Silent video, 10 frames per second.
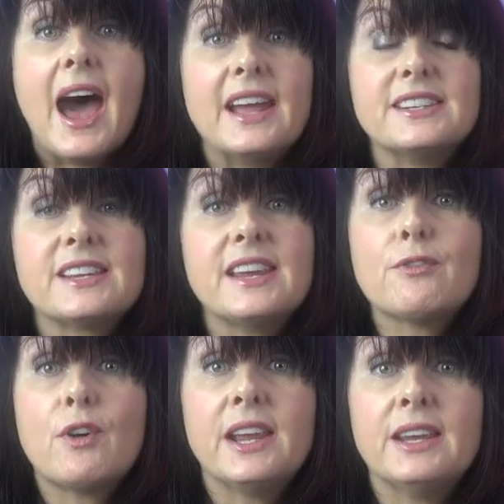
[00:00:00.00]
And
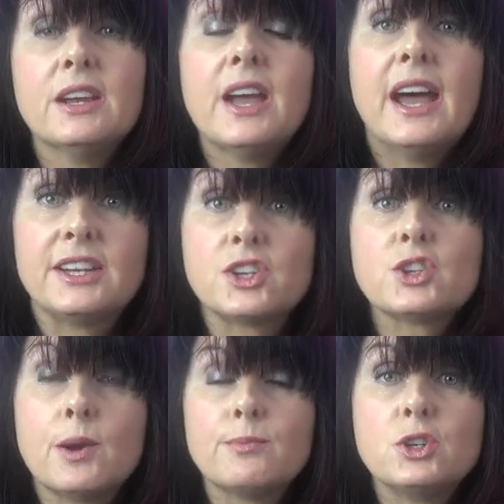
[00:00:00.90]
if I had to
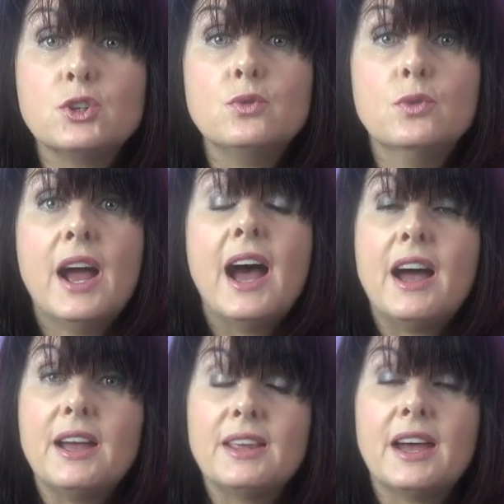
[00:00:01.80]
stop to do
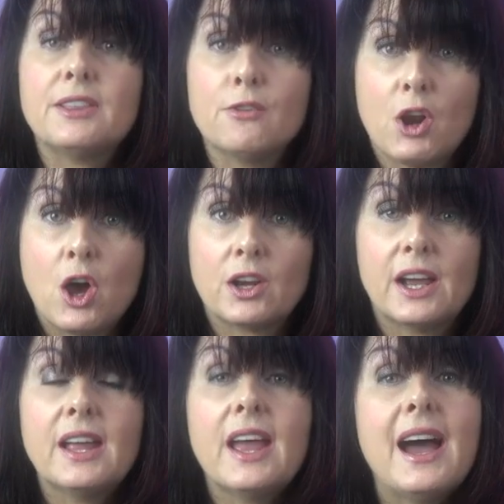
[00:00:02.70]
uh, uh, the
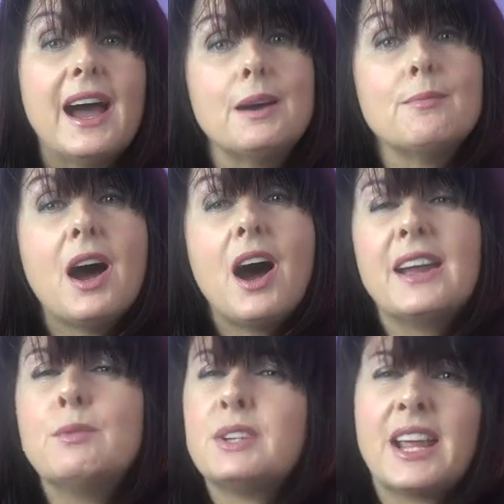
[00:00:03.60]
vlog, um,
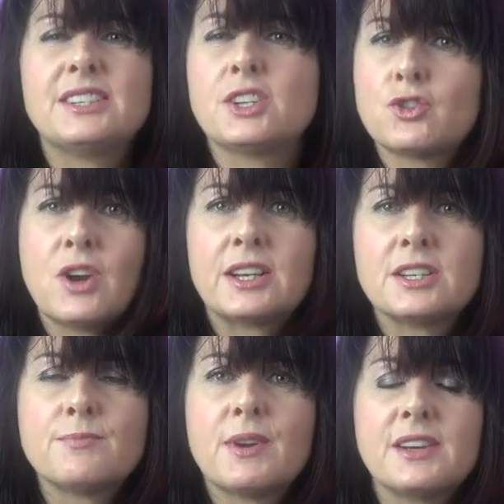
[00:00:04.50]
I would get
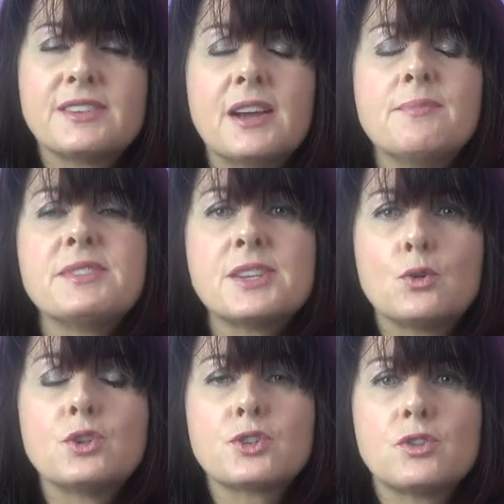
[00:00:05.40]
distracted because I'm
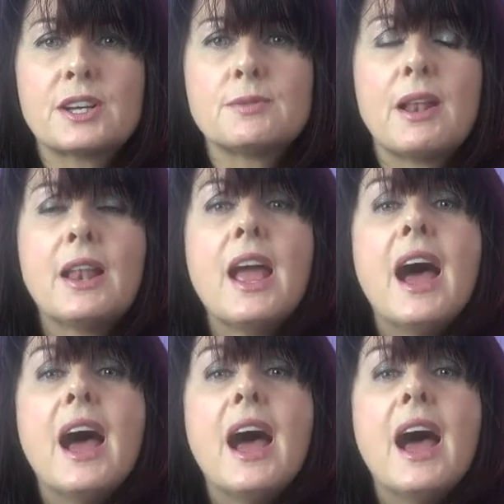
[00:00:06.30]
so distractible.